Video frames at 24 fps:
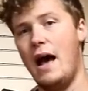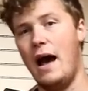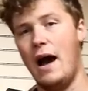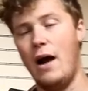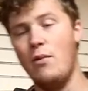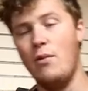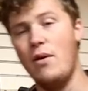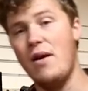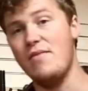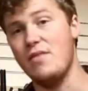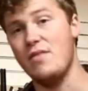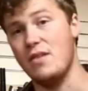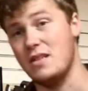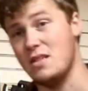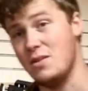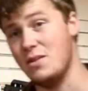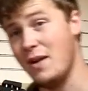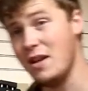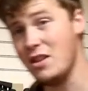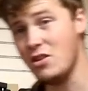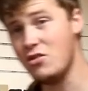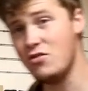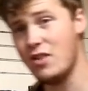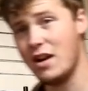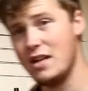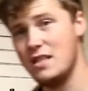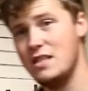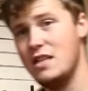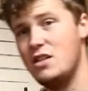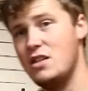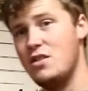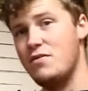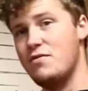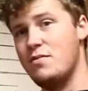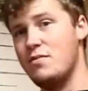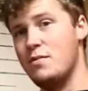However, to make the
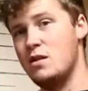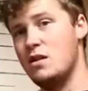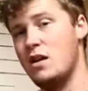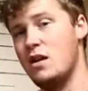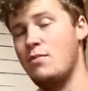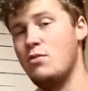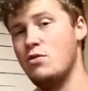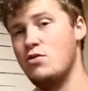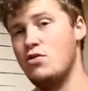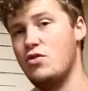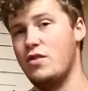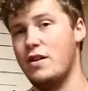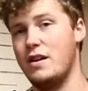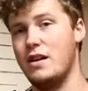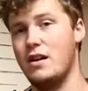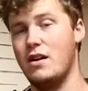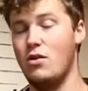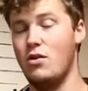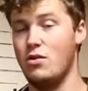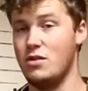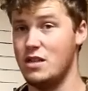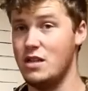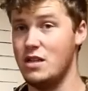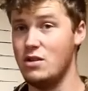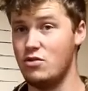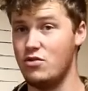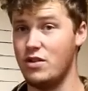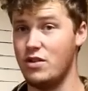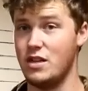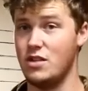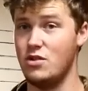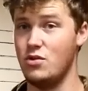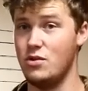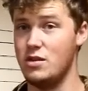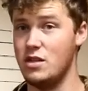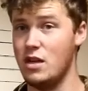transition from a double trigger or a single
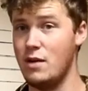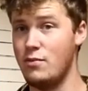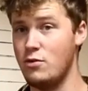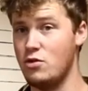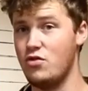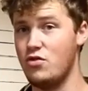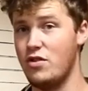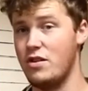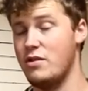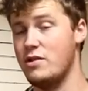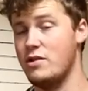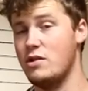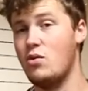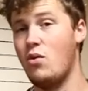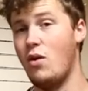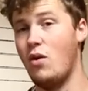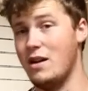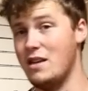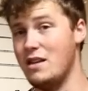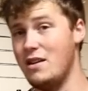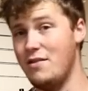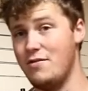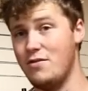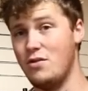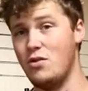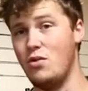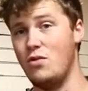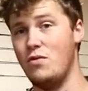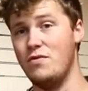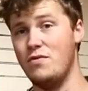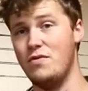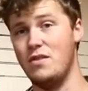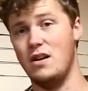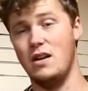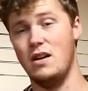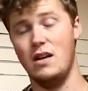trigger to a double trigger is quite
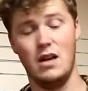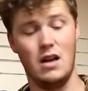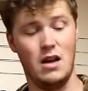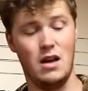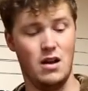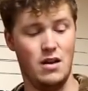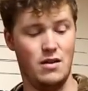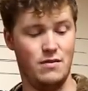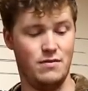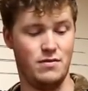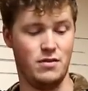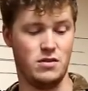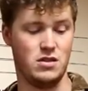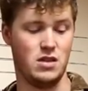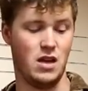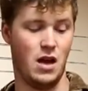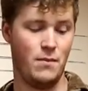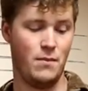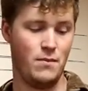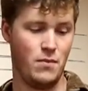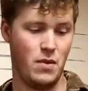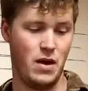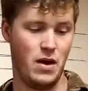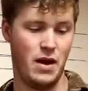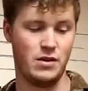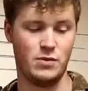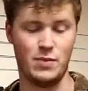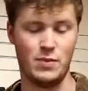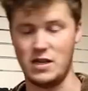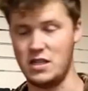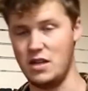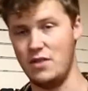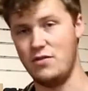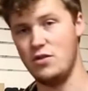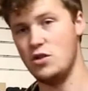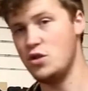difficult for, for some,
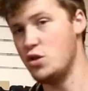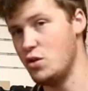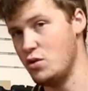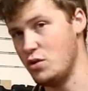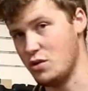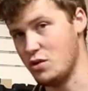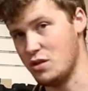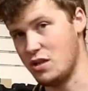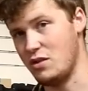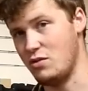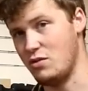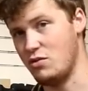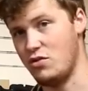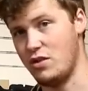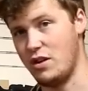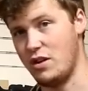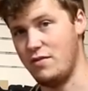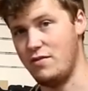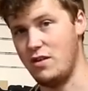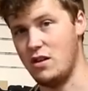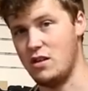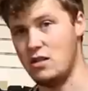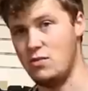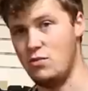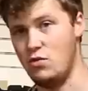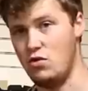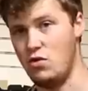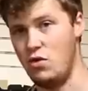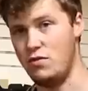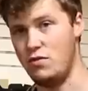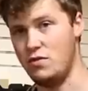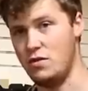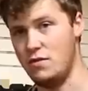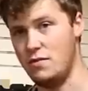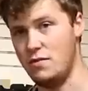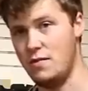especially if you shoot your single trigger vastly more
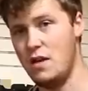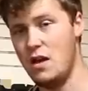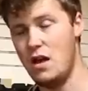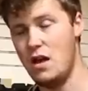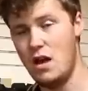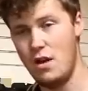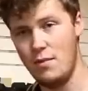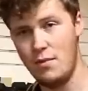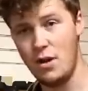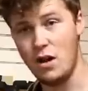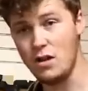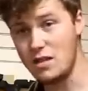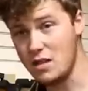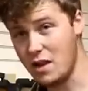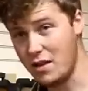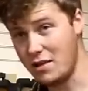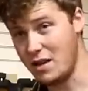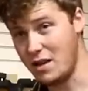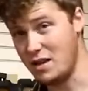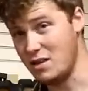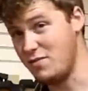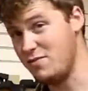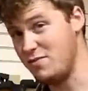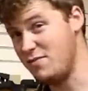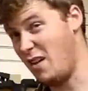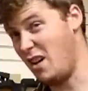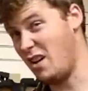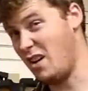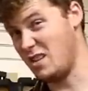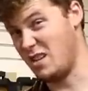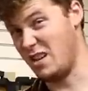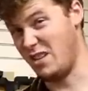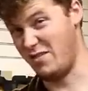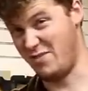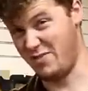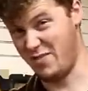often. Personally, I think it's
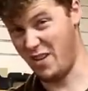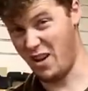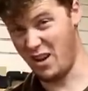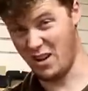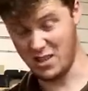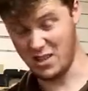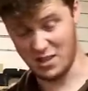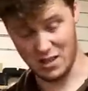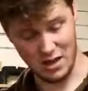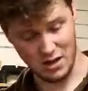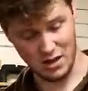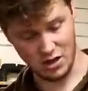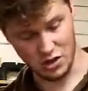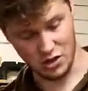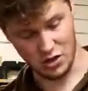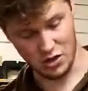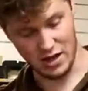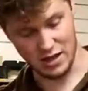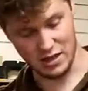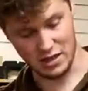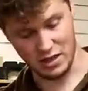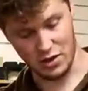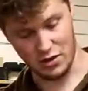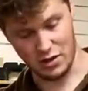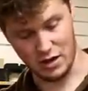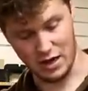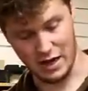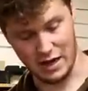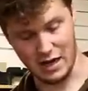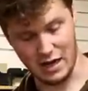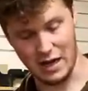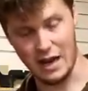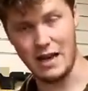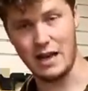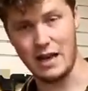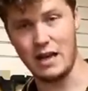vastly faster because you get to go
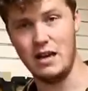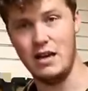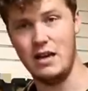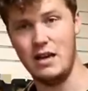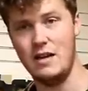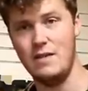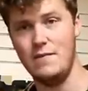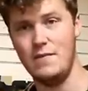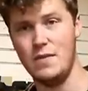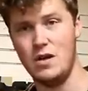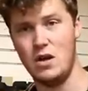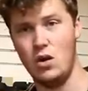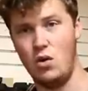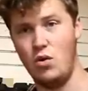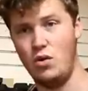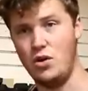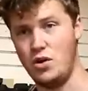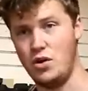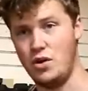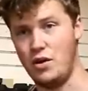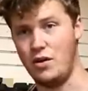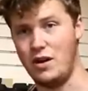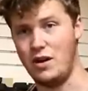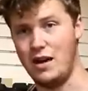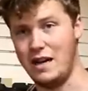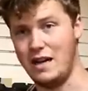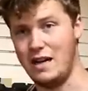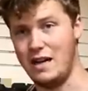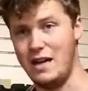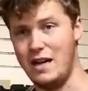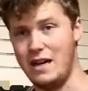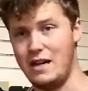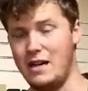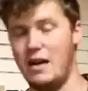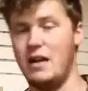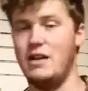click click, or you can go click
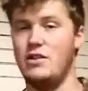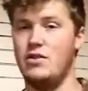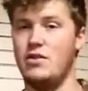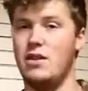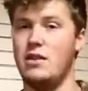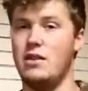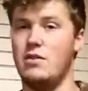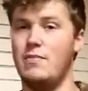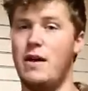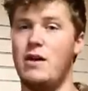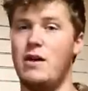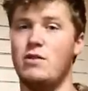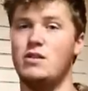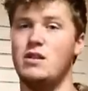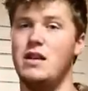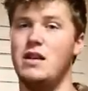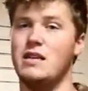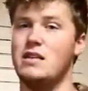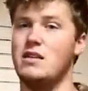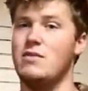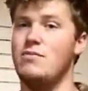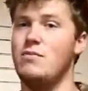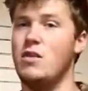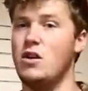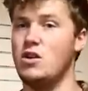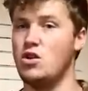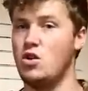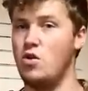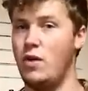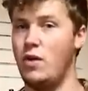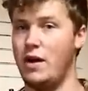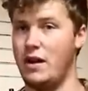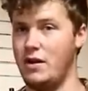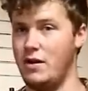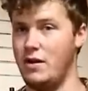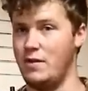click and you get the barrel selector much
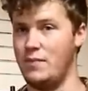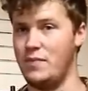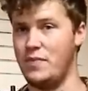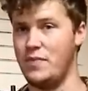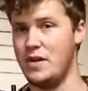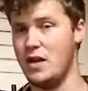quicker.